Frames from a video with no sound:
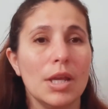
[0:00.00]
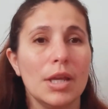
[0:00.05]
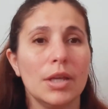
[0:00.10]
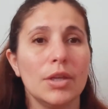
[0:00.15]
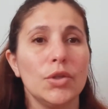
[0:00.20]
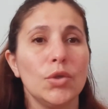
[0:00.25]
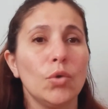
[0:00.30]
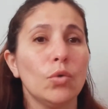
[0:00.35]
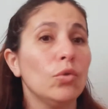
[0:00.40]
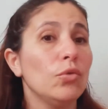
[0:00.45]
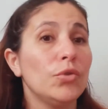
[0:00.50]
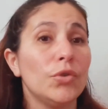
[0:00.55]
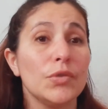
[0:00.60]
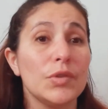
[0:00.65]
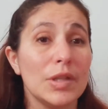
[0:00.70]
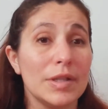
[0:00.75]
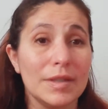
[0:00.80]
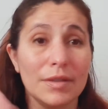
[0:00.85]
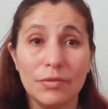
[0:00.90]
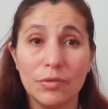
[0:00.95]
You'll
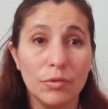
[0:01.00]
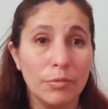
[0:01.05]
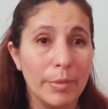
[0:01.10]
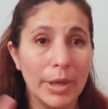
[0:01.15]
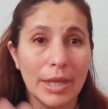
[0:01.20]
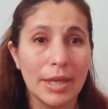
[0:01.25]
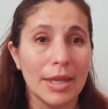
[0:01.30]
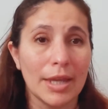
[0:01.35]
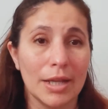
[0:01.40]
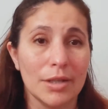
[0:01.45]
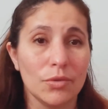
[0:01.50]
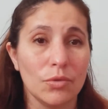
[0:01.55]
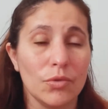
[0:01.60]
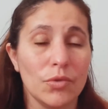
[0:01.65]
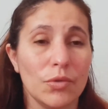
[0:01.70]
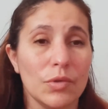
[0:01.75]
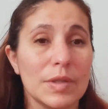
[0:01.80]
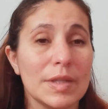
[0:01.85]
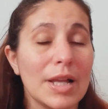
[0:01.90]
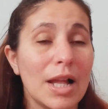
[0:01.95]
notice if you make candle
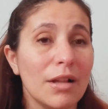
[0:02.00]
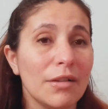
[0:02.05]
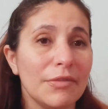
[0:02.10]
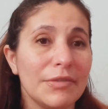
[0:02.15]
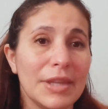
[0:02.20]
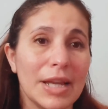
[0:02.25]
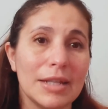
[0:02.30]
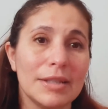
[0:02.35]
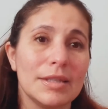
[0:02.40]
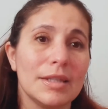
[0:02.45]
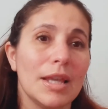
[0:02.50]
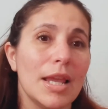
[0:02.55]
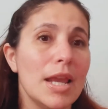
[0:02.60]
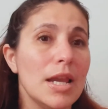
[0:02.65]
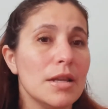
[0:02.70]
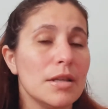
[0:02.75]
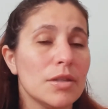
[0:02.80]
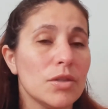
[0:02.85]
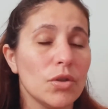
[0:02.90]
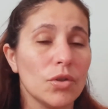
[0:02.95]
yourself that
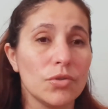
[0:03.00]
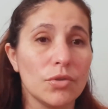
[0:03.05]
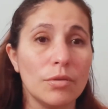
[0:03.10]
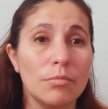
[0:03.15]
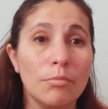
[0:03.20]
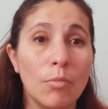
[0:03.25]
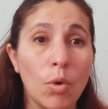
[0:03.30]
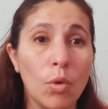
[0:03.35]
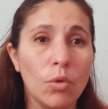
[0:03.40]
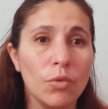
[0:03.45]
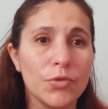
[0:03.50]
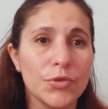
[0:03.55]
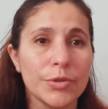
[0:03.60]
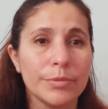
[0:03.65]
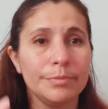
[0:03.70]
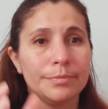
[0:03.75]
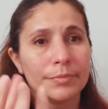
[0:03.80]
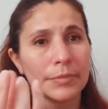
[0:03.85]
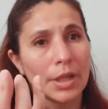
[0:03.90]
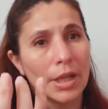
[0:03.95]
in certain molds,
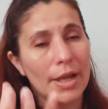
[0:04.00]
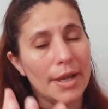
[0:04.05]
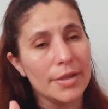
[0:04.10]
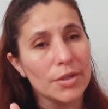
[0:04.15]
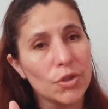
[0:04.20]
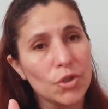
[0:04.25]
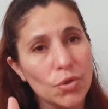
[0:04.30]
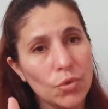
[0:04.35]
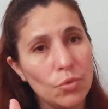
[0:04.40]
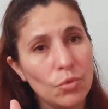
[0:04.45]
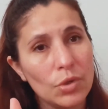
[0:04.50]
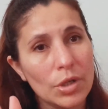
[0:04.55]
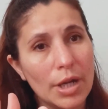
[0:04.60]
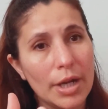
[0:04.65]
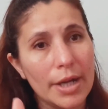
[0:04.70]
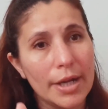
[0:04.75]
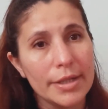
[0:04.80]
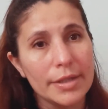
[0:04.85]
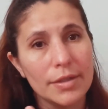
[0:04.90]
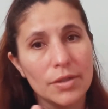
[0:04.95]
as soon
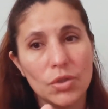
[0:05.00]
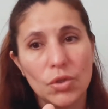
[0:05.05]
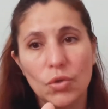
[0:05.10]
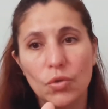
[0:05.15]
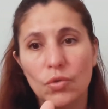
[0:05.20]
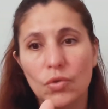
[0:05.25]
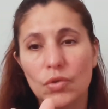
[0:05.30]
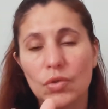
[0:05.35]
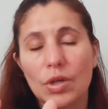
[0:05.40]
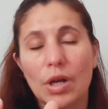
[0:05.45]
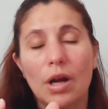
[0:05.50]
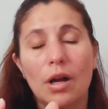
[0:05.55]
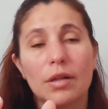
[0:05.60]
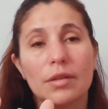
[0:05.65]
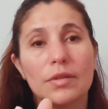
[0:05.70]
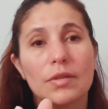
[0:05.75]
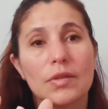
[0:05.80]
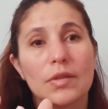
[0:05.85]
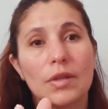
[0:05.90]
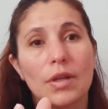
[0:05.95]
as you
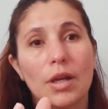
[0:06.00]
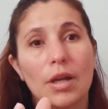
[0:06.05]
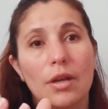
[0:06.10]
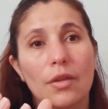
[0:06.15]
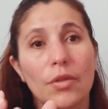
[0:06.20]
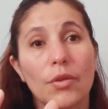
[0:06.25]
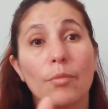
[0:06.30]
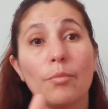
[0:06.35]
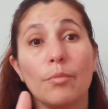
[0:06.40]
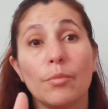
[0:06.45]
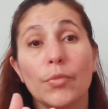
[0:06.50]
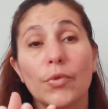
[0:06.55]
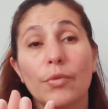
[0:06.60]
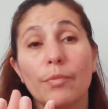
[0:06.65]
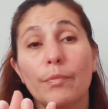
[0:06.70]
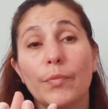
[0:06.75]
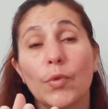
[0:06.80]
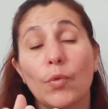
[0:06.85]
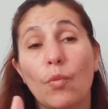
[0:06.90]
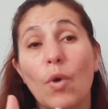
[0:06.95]
start, uh, the,
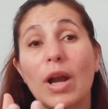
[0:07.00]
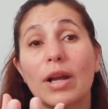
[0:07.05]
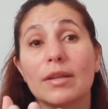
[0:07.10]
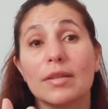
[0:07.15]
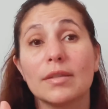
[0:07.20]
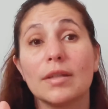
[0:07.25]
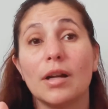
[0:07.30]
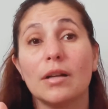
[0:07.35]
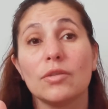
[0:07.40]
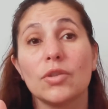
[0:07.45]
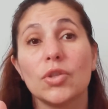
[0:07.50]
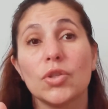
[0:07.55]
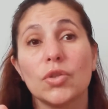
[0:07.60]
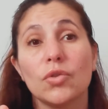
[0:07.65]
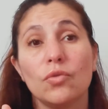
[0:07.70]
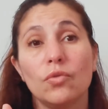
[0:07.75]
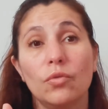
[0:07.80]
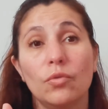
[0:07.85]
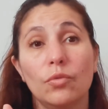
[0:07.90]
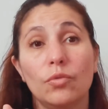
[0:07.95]
the, the wax starts
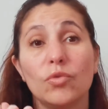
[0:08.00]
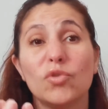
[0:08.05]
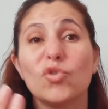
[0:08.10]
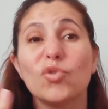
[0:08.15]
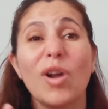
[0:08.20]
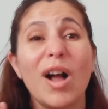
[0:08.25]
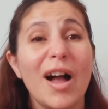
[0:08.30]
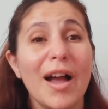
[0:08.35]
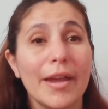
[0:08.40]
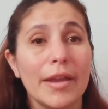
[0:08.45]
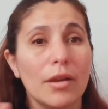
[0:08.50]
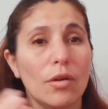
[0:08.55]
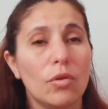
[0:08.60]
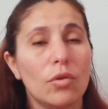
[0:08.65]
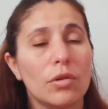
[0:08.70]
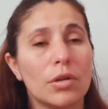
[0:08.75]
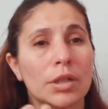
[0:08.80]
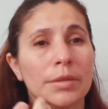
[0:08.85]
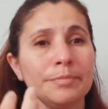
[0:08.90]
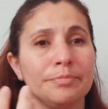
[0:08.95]
to dry
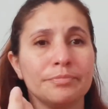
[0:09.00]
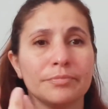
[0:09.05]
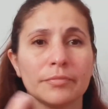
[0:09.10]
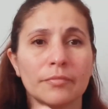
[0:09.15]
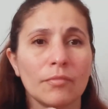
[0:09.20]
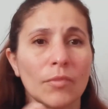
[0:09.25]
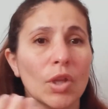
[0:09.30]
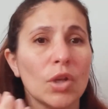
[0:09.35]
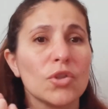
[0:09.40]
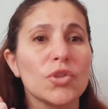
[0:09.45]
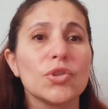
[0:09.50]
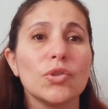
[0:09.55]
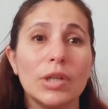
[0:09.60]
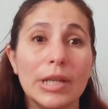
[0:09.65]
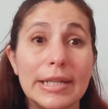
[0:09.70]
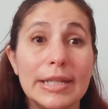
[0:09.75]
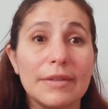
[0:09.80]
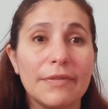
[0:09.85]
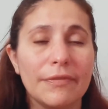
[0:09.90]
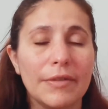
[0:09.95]
or
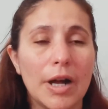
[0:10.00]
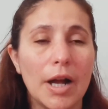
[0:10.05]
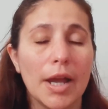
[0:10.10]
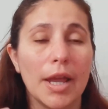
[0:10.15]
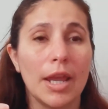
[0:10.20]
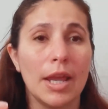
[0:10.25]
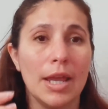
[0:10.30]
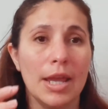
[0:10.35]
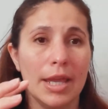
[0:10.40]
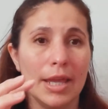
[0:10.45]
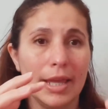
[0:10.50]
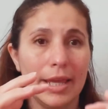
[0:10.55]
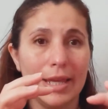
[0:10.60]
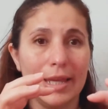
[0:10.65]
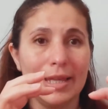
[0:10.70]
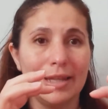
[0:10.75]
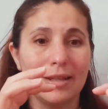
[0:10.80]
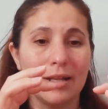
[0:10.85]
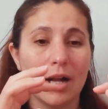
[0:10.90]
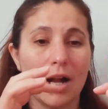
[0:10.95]
solidify,
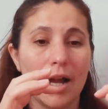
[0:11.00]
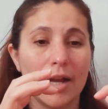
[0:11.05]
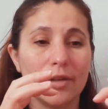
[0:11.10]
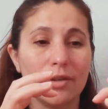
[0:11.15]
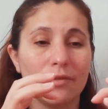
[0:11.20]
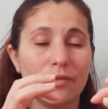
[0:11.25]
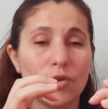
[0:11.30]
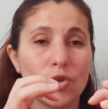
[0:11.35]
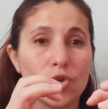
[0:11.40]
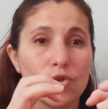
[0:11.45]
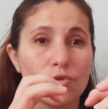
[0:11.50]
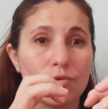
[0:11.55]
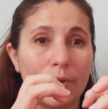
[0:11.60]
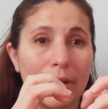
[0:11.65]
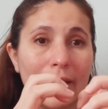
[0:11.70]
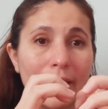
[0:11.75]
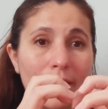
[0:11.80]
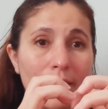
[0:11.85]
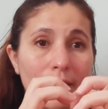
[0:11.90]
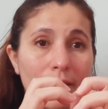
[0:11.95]
it kind of
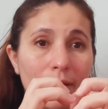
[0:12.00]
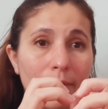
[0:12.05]
shrink,